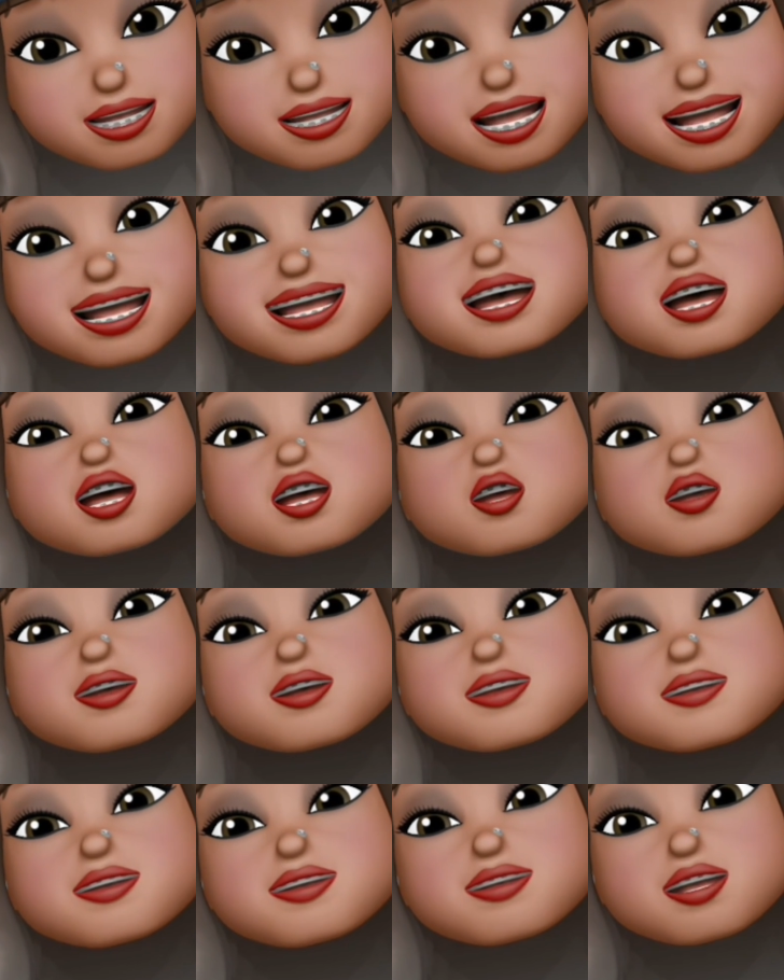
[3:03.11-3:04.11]
You got to get you
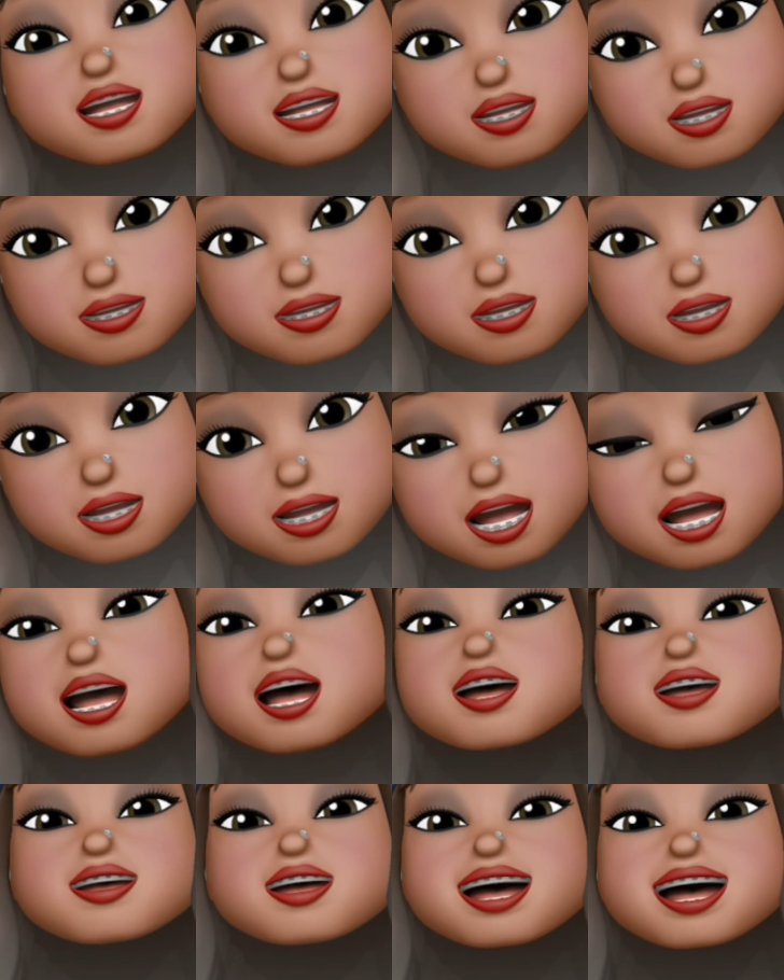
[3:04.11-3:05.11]
a vendor.
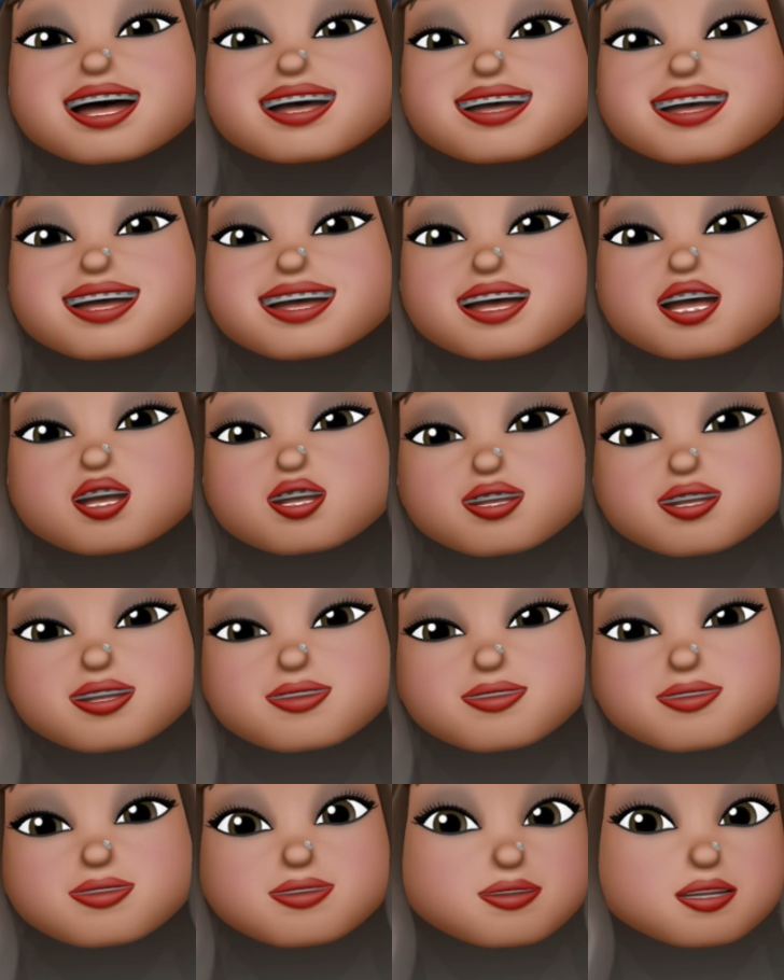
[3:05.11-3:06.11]
You got to get
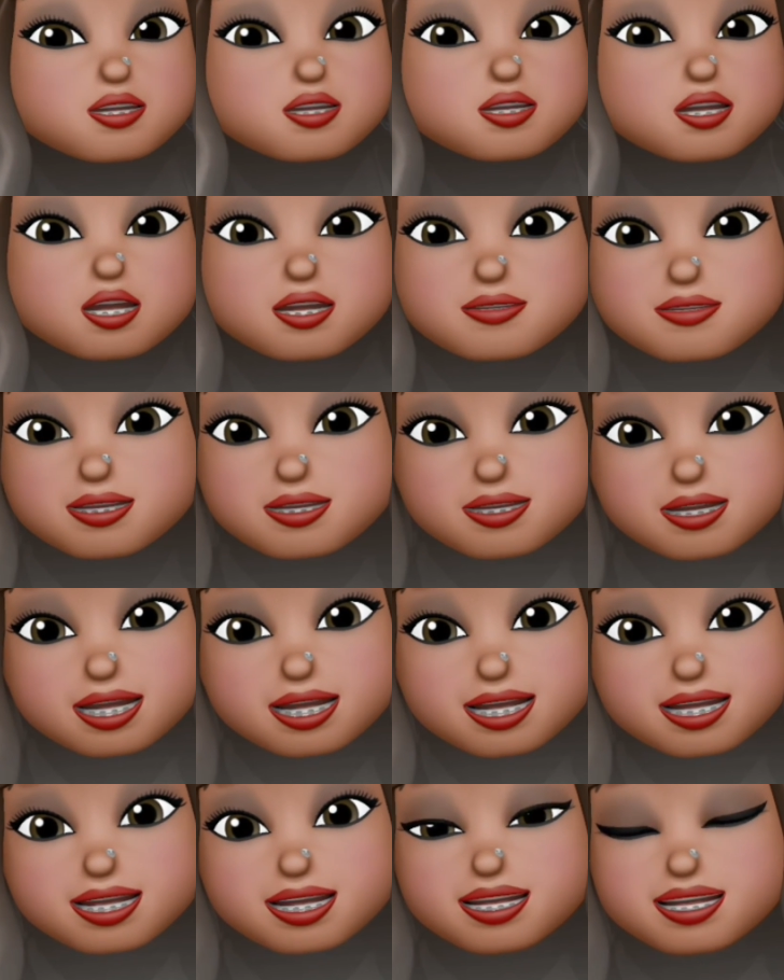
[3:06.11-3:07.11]
you, you know,
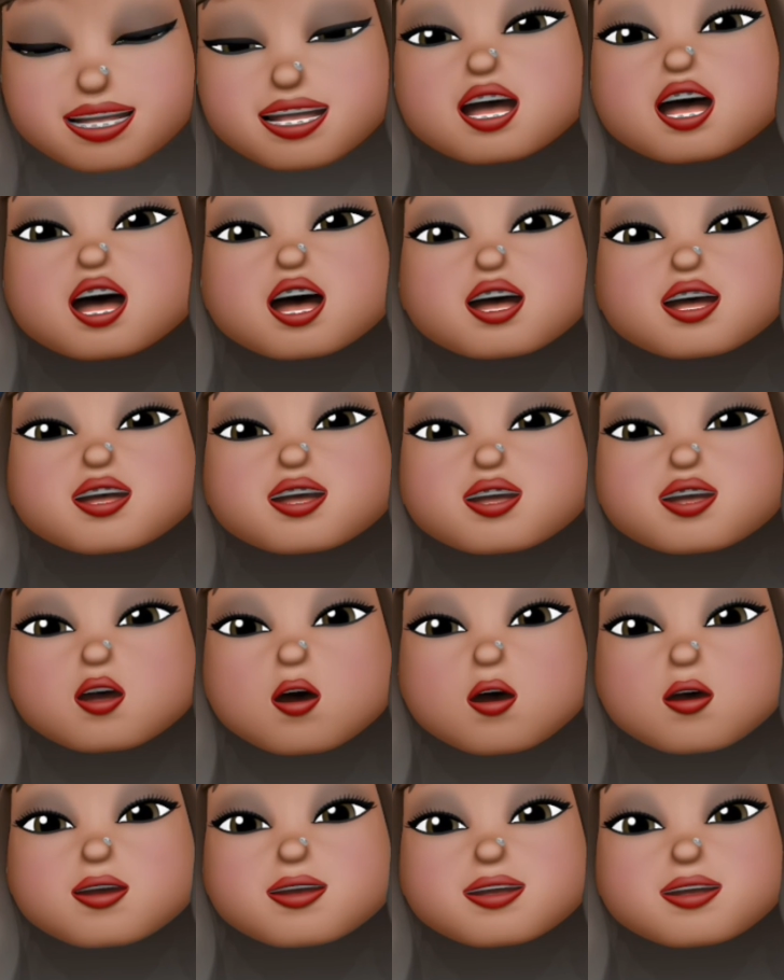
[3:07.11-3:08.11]
things.
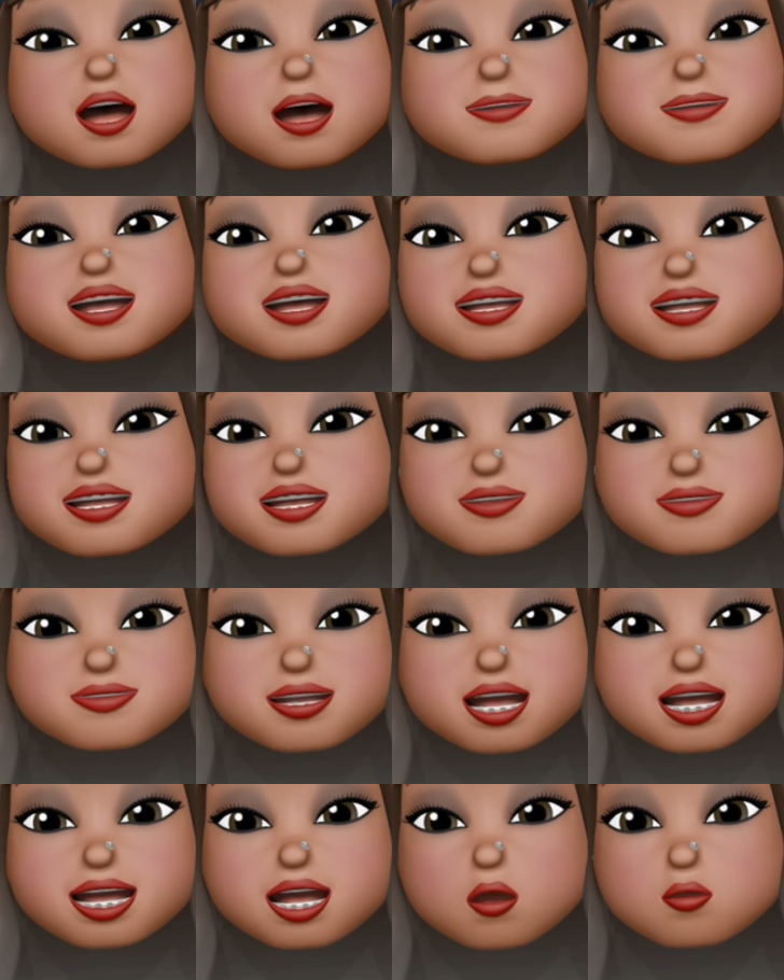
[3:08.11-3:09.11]
So, I mean, to
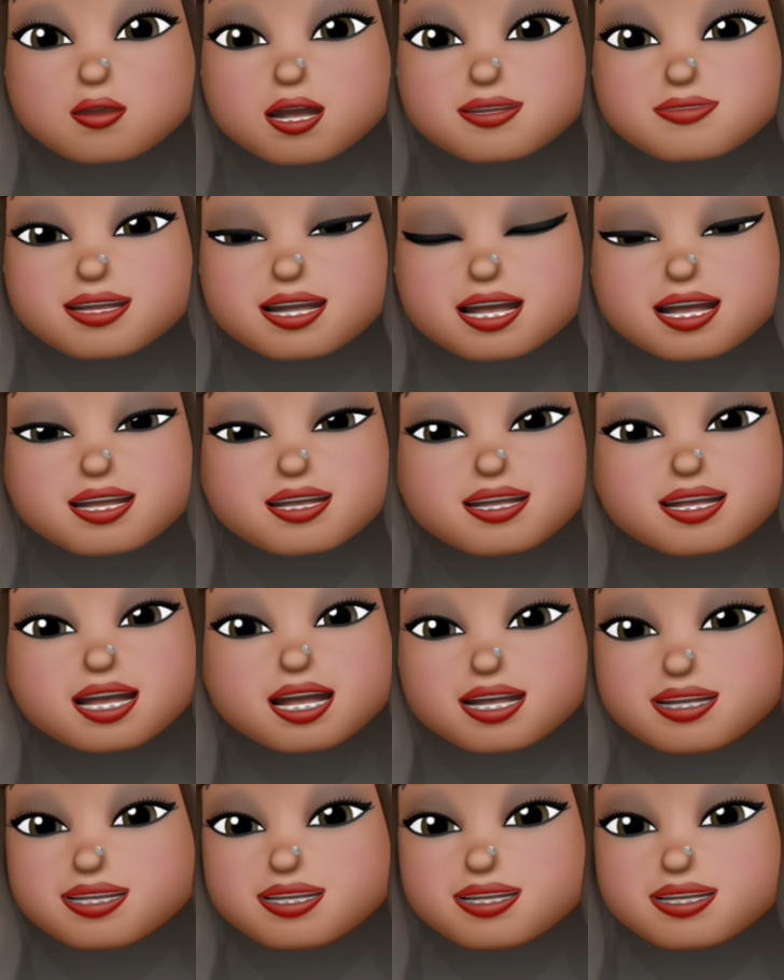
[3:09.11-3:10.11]
get that website, you
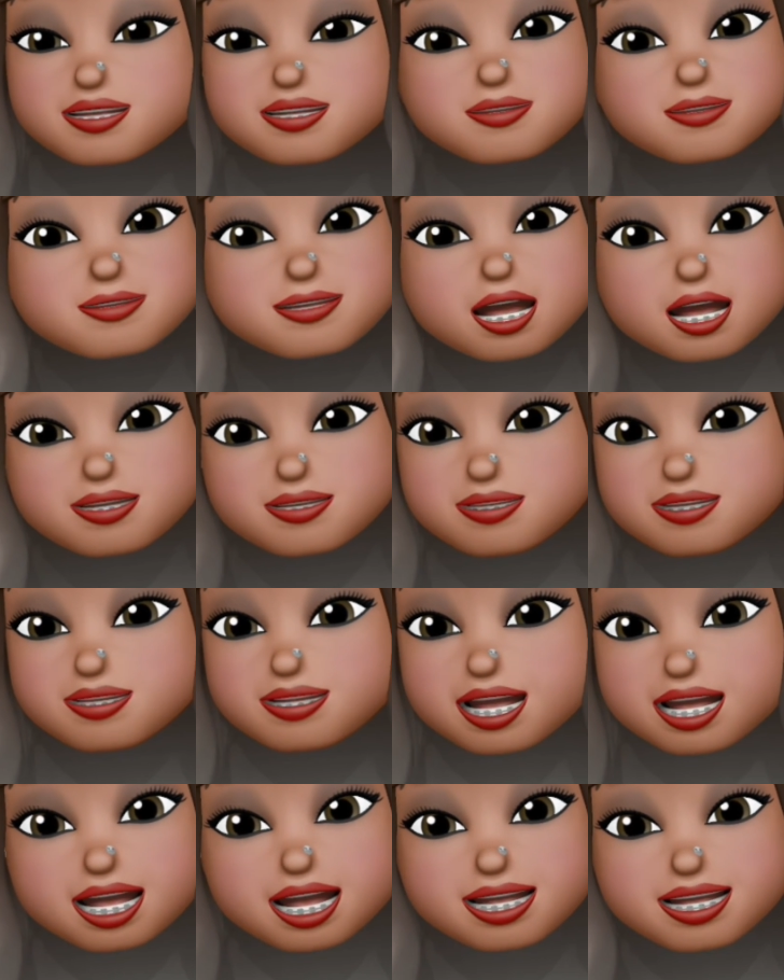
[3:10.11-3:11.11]
got to pay for
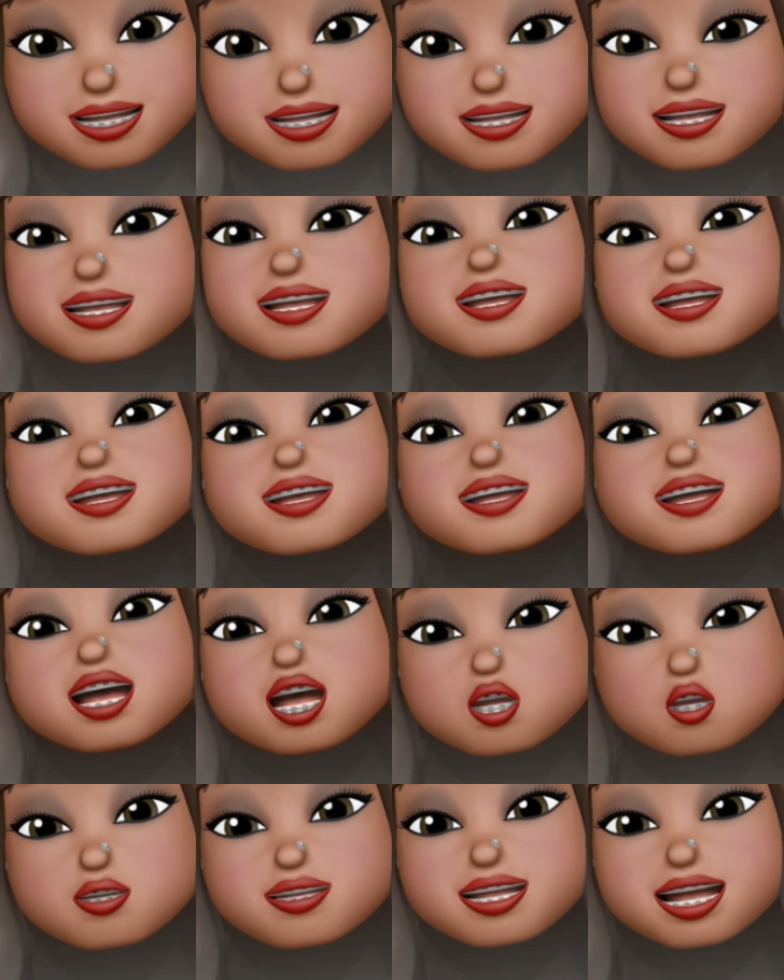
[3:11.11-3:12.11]
that.
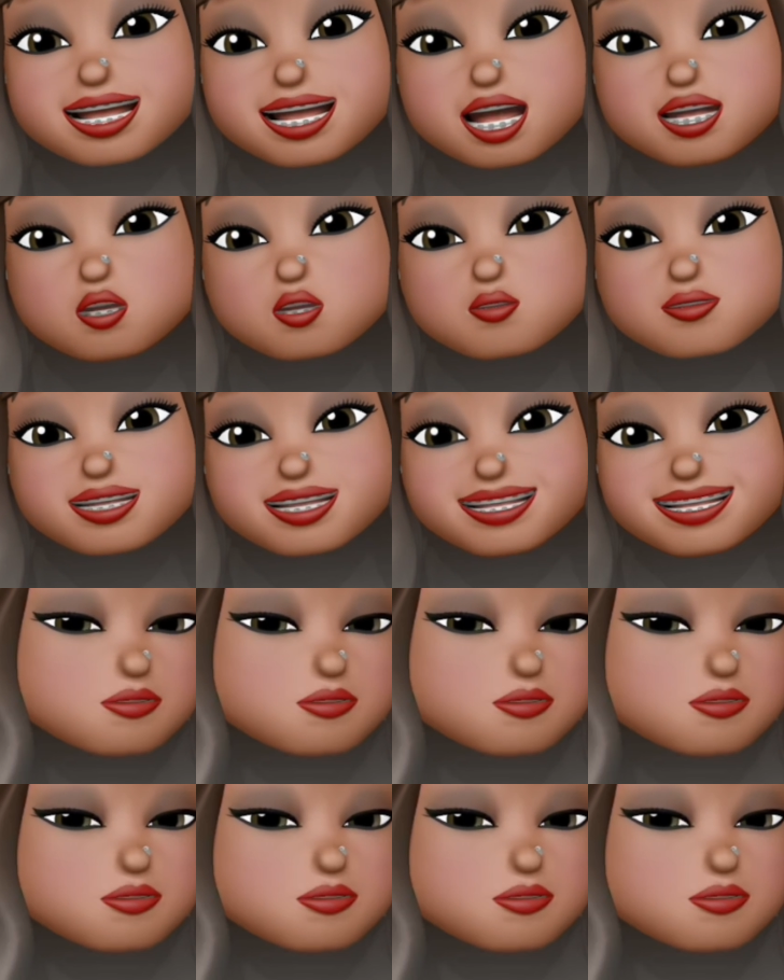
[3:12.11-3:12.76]
Get your financials.